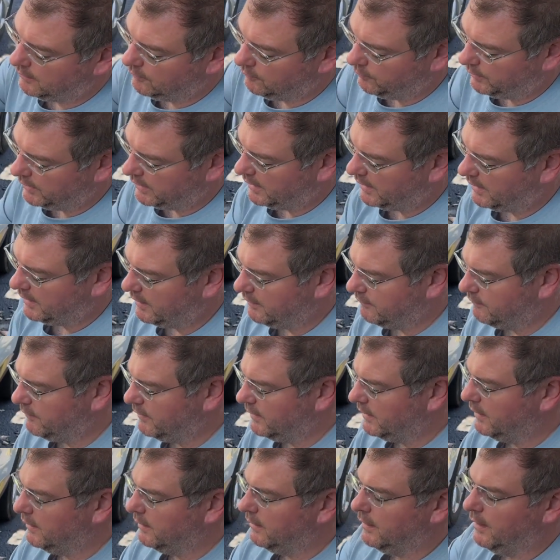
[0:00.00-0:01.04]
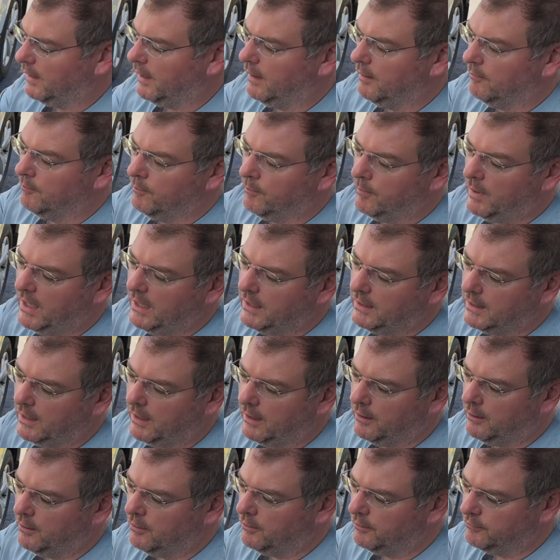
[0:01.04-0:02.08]
we have the main
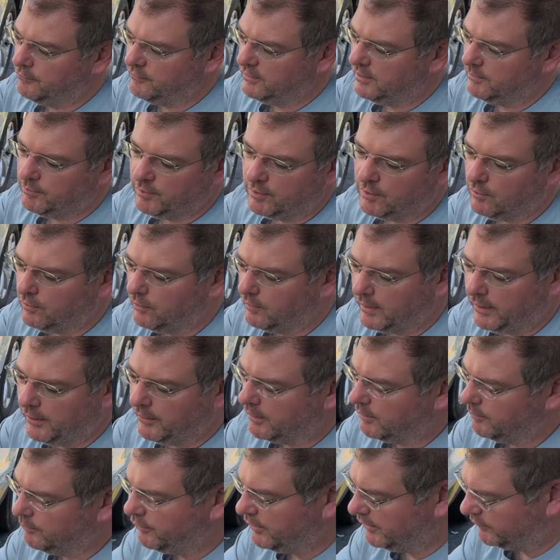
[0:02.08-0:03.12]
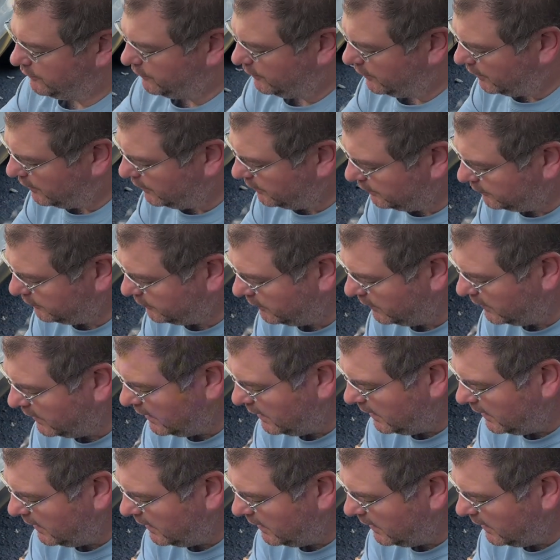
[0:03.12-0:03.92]
air hose, typical air compressor hose.